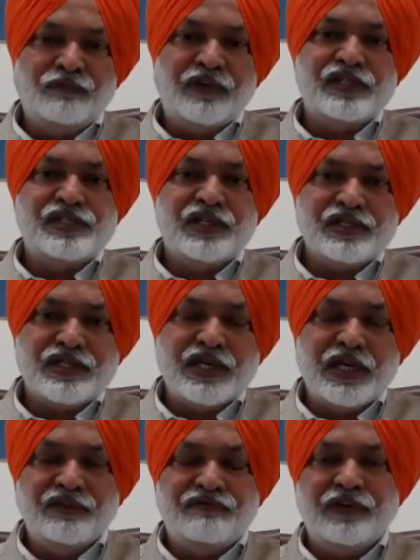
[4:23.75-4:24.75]
a just
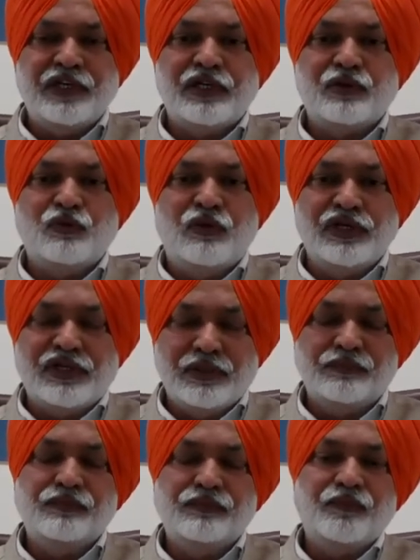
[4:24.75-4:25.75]
and fair
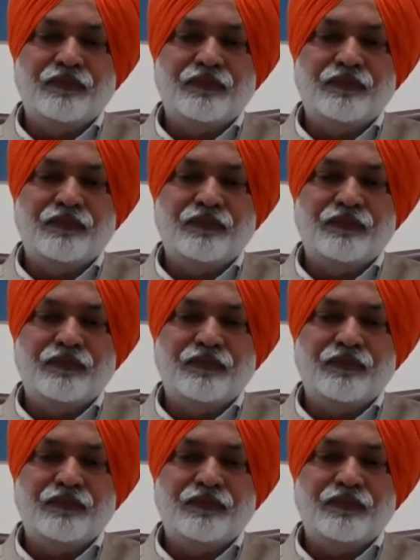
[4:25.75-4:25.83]
quantum,